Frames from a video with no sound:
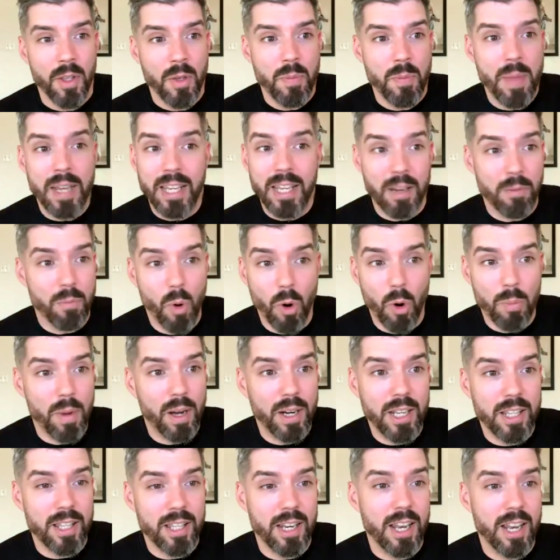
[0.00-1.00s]
making more
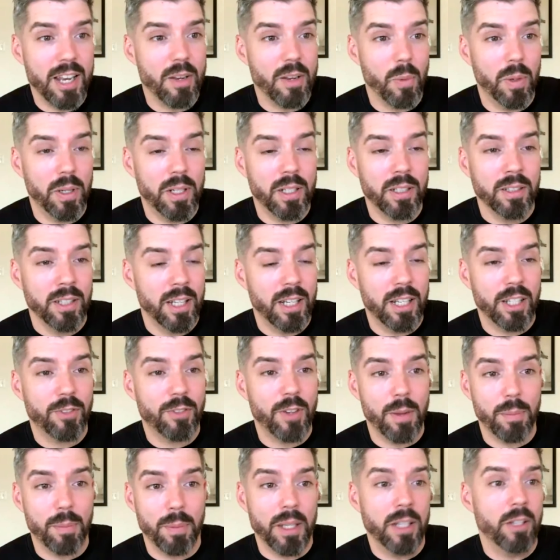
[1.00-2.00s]
money than anyone in his
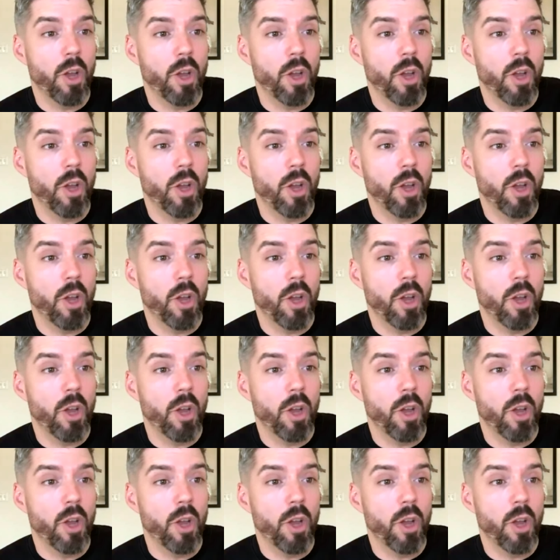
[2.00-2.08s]
family.